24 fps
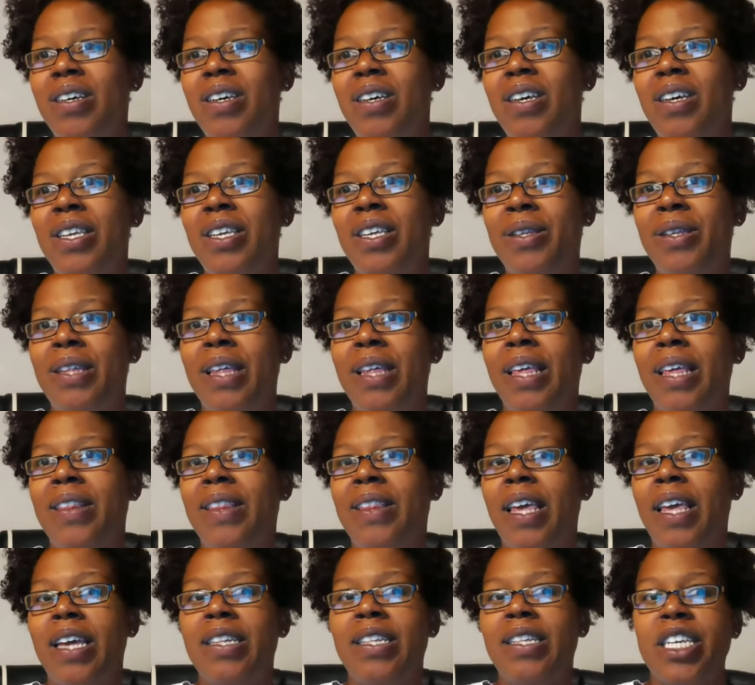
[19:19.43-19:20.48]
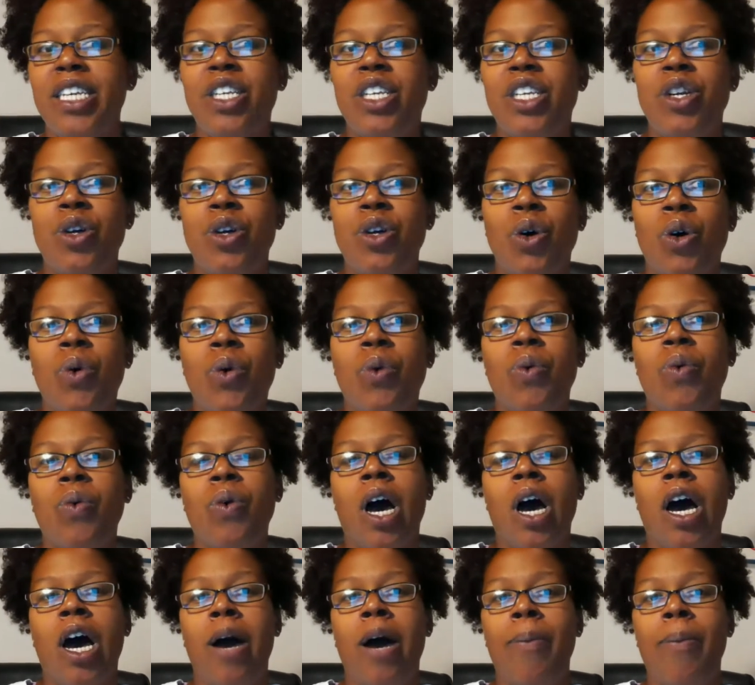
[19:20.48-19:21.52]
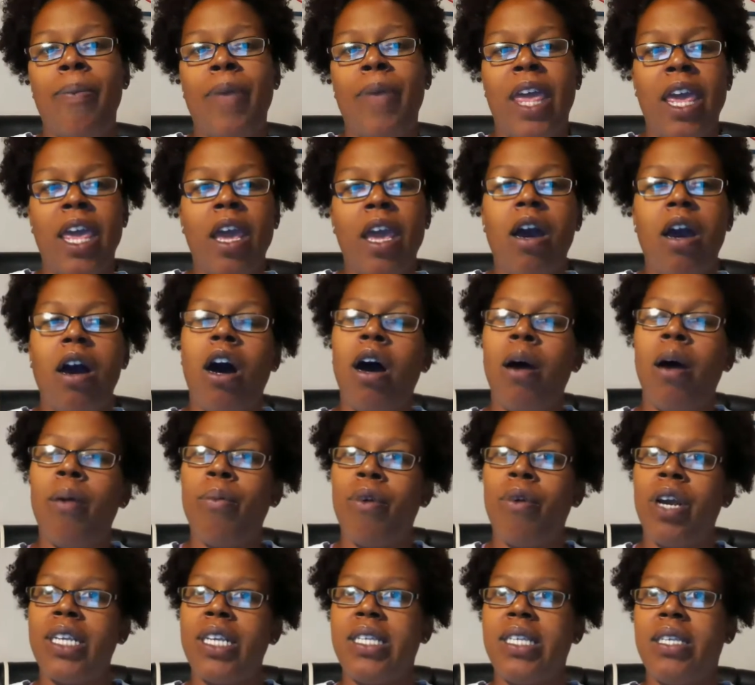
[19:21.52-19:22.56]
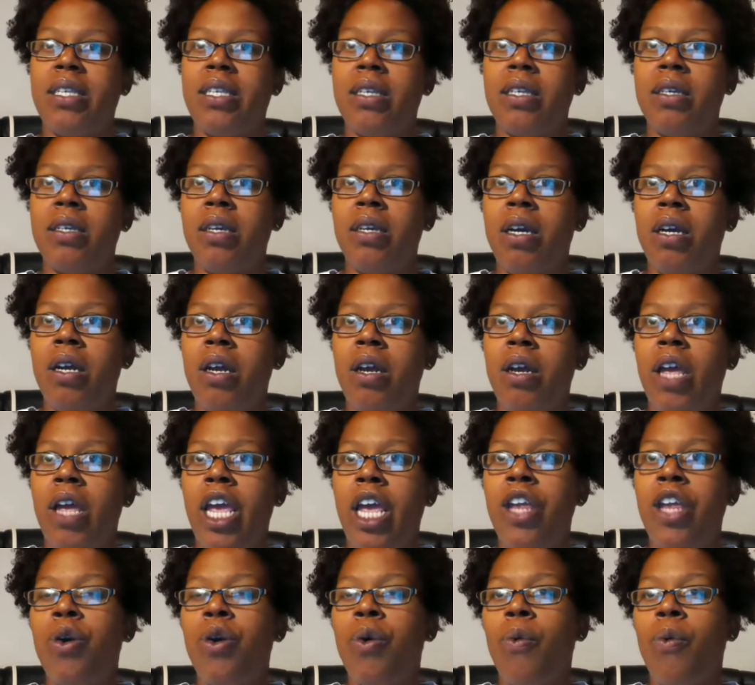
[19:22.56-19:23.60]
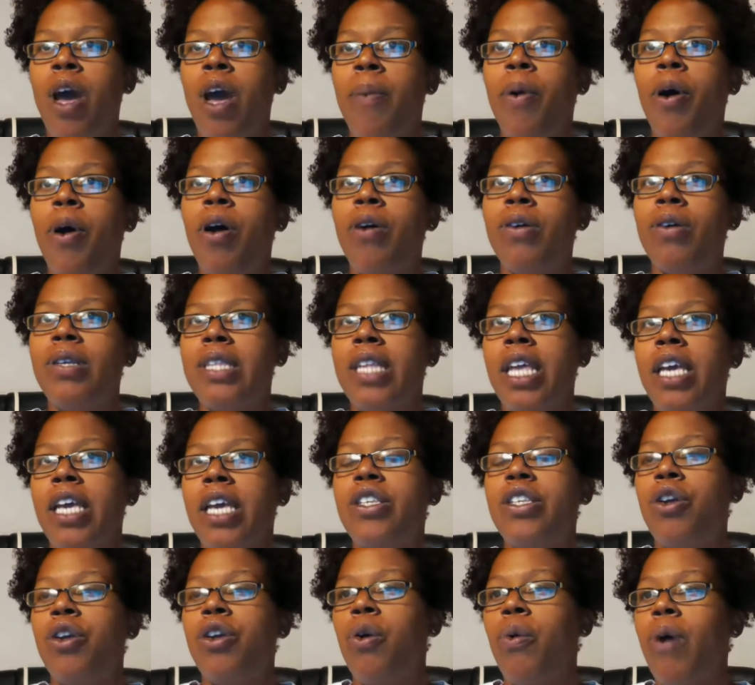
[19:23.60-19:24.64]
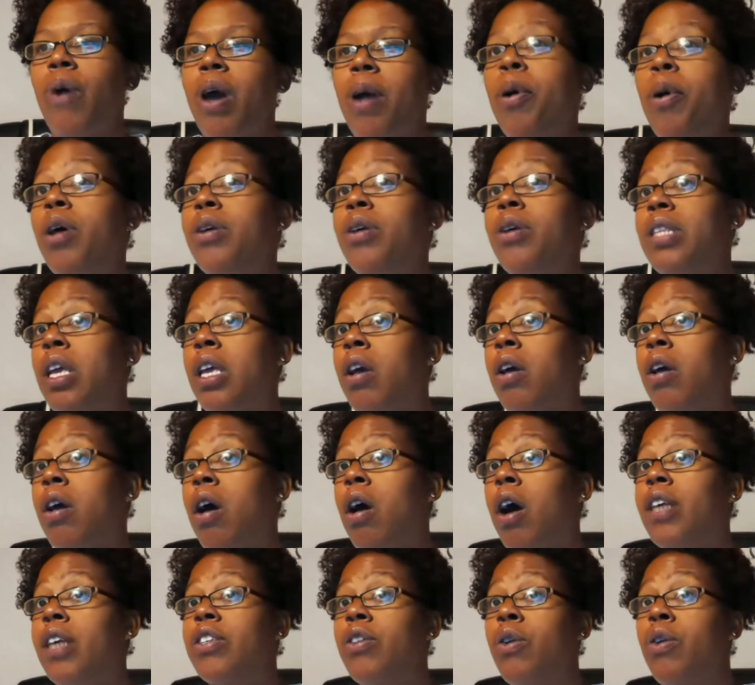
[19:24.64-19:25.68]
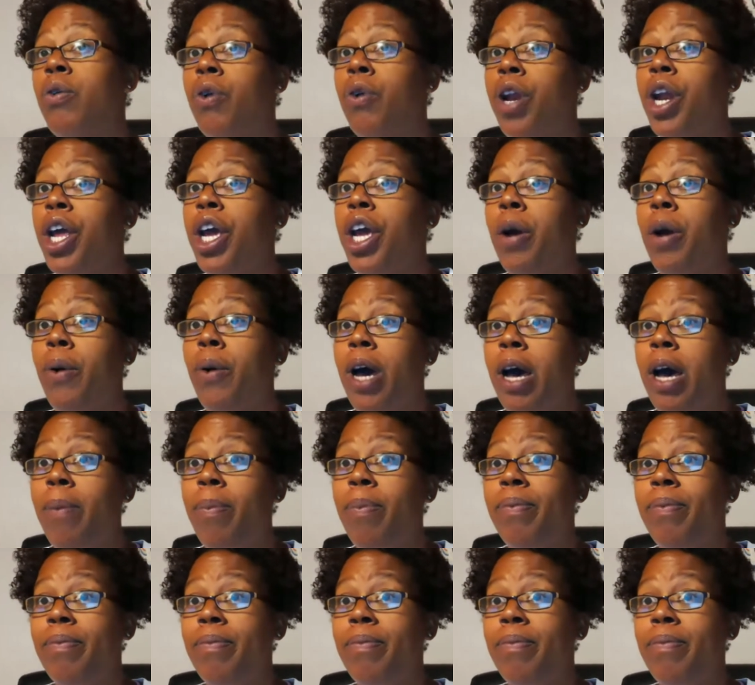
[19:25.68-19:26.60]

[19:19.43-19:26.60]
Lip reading: The additional e-commerce in your web hosting, so your web hosting costs are going to go up.